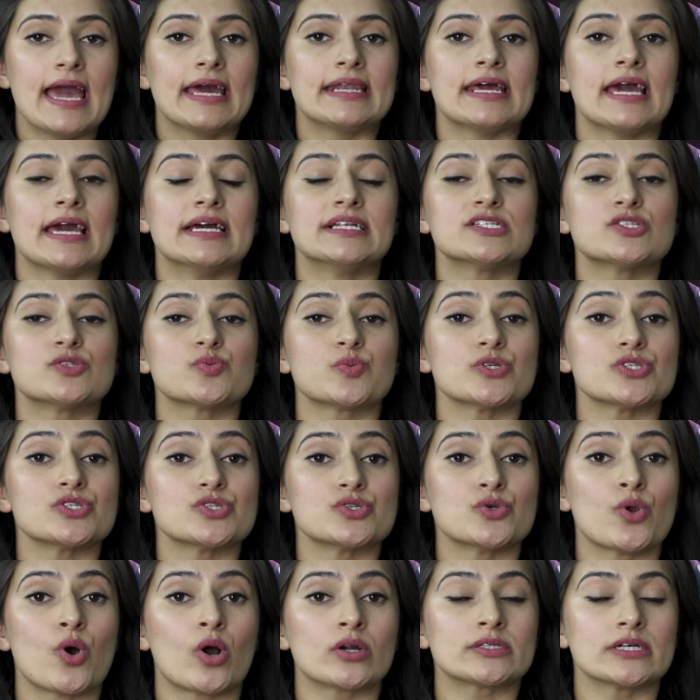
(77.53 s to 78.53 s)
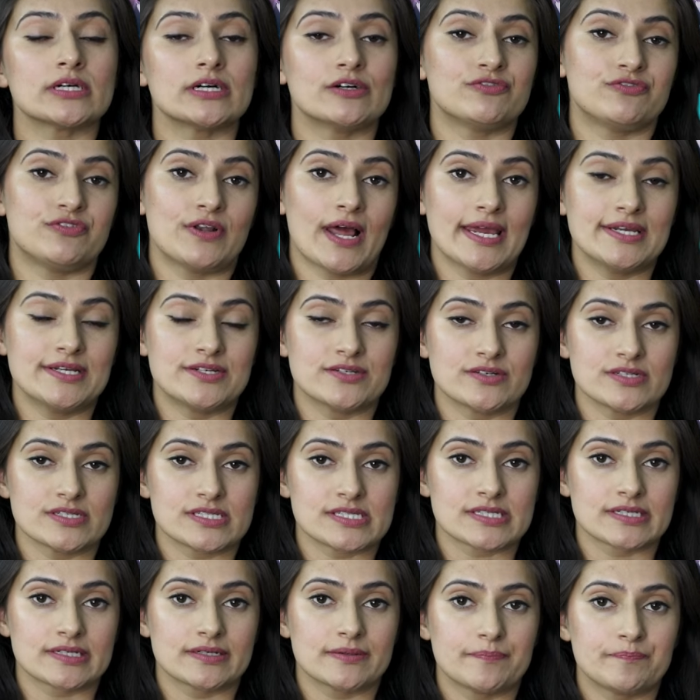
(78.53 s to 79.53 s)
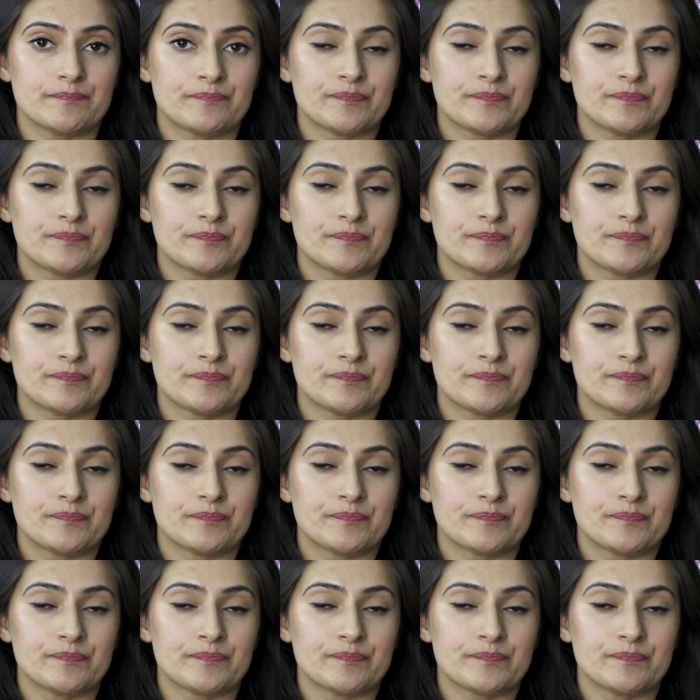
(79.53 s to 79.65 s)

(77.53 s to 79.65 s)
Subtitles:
and hence was not a flight risk.